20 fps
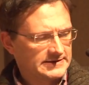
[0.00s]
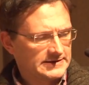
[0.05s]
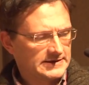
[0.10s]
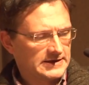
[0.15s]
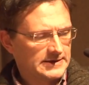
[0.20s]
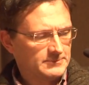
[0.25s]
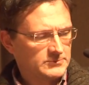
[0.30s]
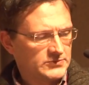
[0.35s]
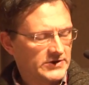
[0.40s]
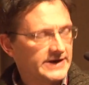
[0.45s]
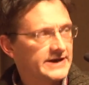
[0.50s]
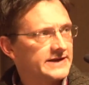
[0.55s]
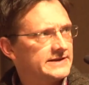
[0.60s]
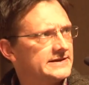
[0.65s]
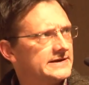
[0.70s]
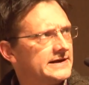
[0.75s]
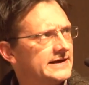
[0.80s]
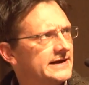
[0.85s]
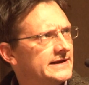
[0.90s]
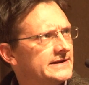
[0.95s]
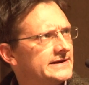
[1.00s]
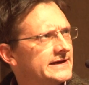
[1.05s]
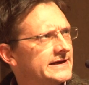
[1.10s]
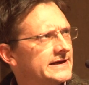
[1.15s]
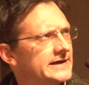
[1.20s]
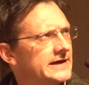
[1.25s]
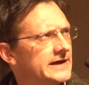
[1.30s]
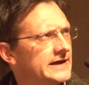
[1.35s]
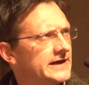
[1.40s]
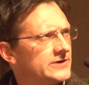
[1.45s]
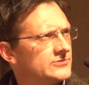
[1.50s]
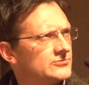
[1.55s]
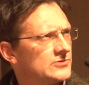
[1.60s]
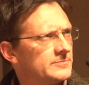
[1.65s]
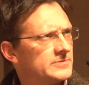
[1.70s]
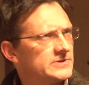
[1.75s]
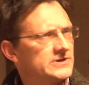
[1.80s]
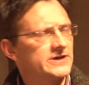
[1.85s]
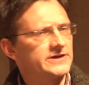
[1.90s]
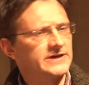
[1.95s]
upbringing, and I grew
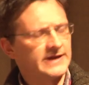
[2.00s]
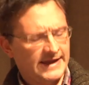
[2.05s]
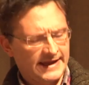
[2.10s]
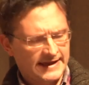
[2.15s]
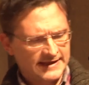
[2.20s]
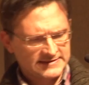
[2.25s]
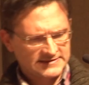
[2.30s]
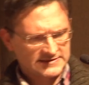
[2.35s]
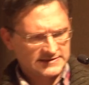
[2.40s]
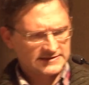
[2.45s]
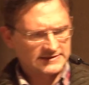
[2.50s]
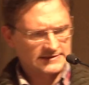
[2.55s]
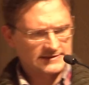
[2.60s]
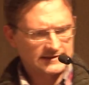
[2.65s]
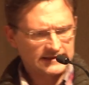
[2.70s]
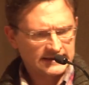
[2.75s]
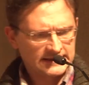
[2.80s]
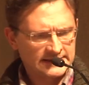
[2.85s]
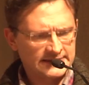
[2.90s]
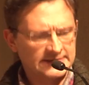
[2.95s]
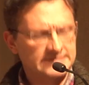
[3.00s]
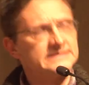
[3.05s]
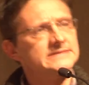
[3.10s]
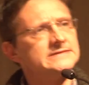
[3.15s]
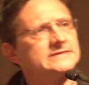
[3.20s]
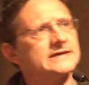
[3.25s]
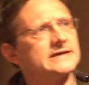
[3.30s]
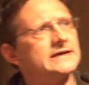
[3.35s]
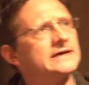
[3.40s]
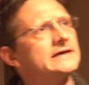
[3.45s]
up a lot of hate, and